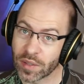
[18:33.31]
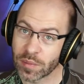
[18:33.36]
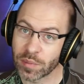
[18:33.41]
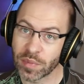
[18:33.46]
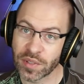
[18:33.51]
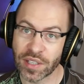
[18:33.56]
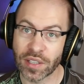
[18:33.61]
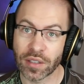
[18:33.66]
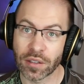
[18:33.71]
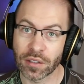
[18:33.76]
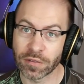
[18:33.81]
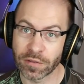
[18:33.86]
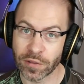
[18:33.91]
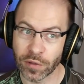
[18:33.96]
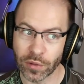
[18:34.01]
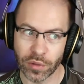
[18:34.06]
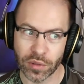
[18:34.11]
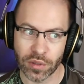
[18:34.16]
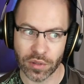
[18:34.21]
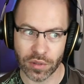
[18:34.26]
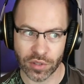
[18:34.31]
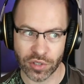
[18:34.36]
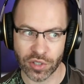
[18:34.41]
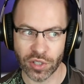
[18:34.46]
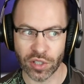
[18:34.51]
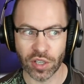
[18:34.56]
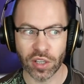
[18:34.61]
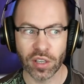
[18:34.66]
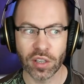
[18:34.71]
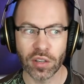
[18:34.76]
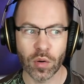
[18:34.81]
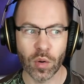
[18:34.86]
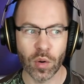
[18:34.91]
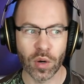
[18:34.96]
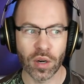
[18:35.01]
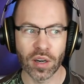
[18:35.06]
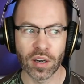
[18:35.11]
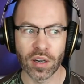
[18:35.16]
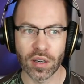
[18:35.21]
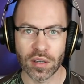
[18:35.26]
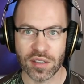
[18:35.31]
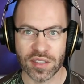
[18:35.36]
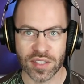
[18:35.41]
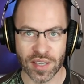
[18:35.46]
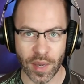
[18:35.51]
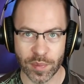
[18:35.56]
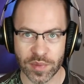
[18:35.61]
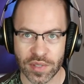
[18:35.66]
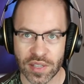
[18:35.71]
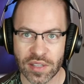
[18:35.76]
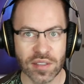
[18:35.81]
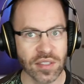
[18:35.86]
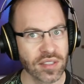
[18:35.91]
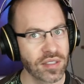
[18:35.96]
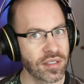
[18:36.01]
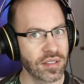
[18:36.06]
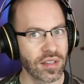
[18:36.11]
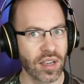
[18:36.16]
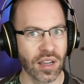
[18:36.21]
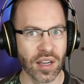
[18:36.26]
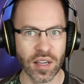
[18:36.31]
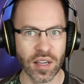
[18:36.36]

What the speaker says: a particular food or sugar or substance.